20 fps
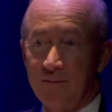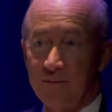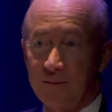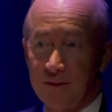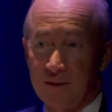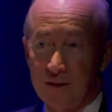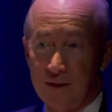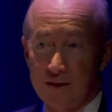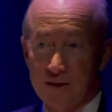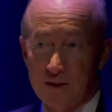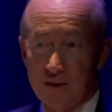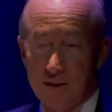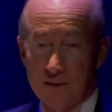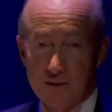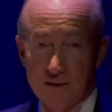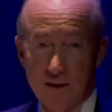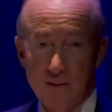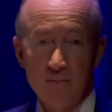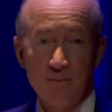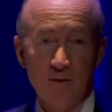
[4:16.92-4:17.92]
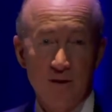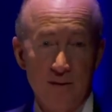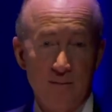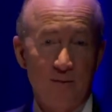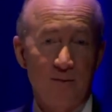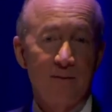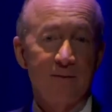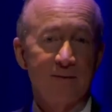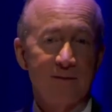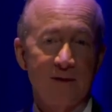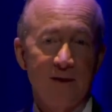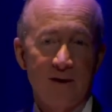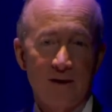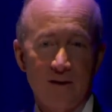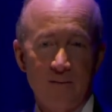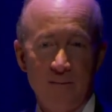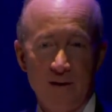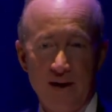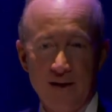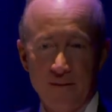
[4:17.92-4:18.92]
to listen to some people talk
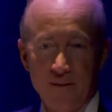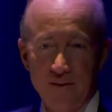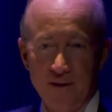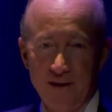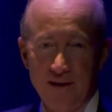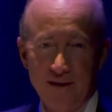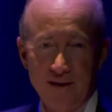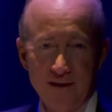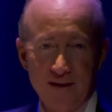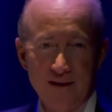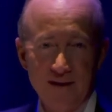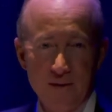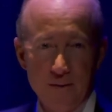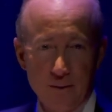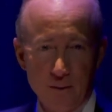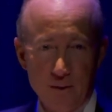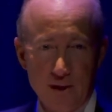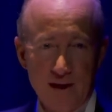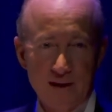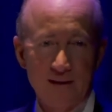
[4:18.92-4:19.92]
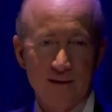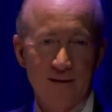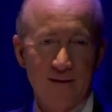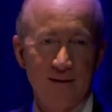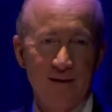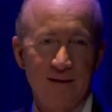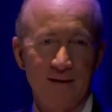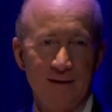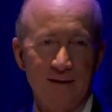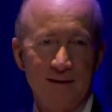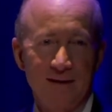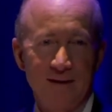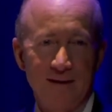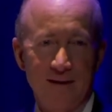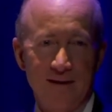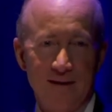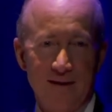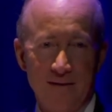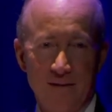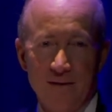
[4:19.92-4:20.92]
about the threat,
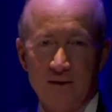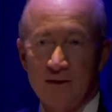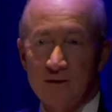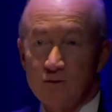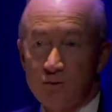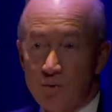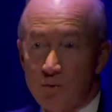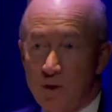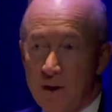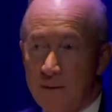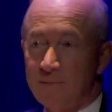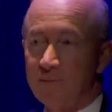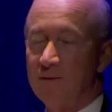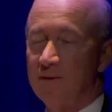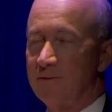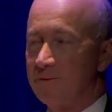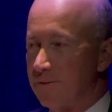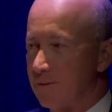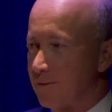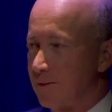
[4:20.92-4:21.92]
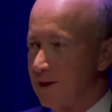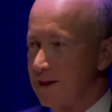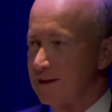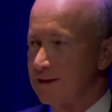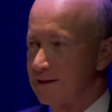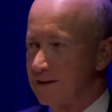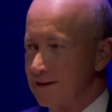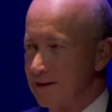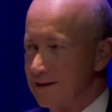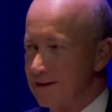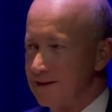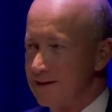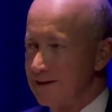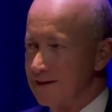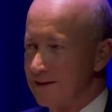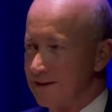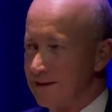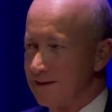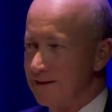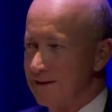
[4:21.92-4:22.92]
the disruptive threat
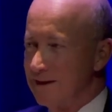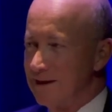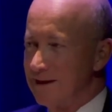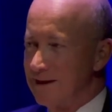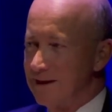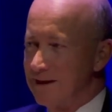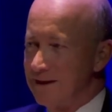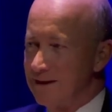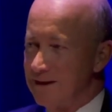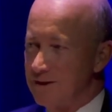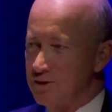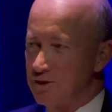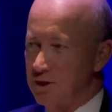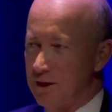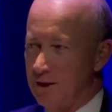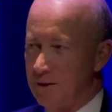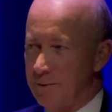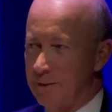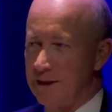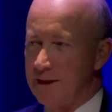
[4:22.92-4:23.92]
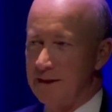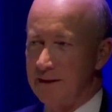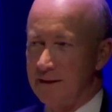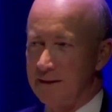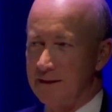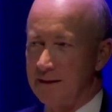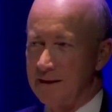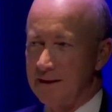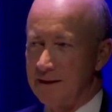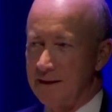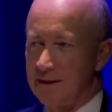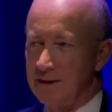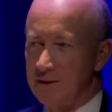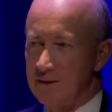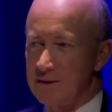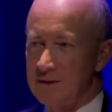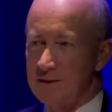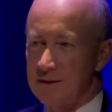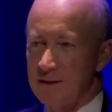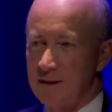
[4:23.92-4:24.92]
that this gentleman and
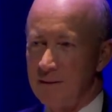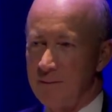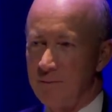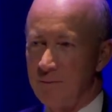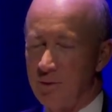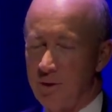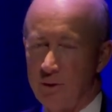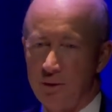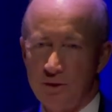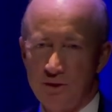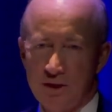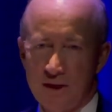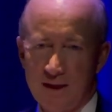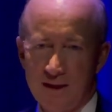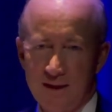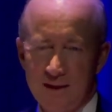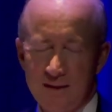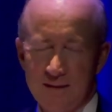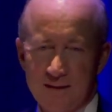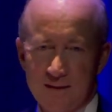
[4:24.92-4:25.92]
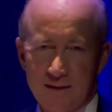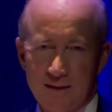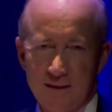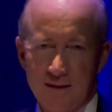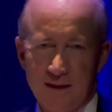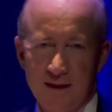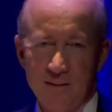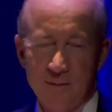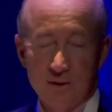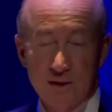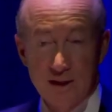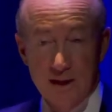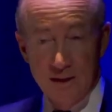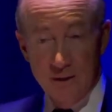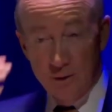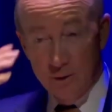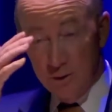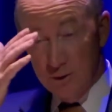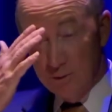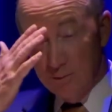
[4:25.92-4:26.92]
his proteges and
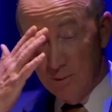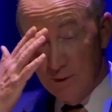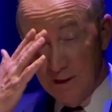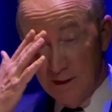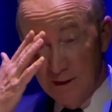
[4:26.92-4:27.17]
imitators